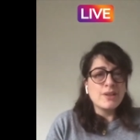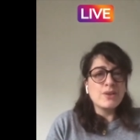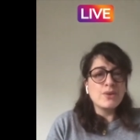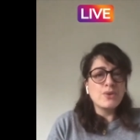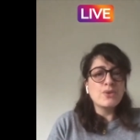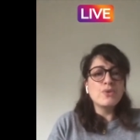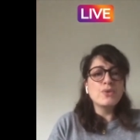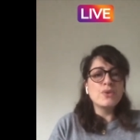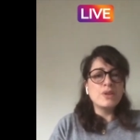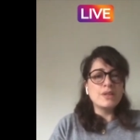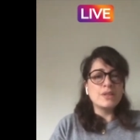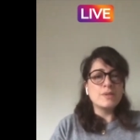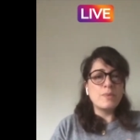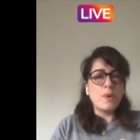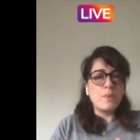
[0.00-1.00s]
through
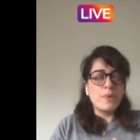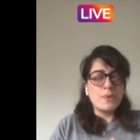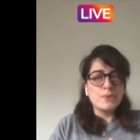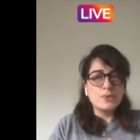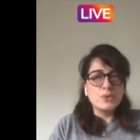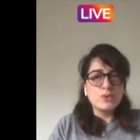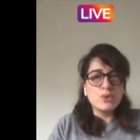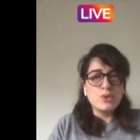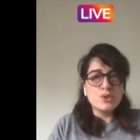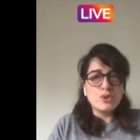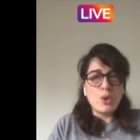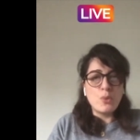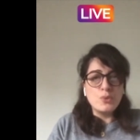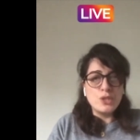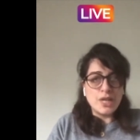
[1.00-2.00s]
this pop-up store's
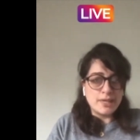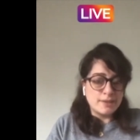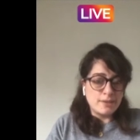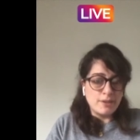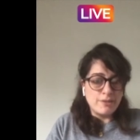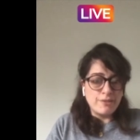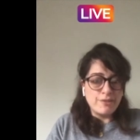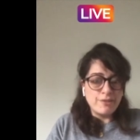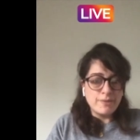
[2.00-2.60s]
objective.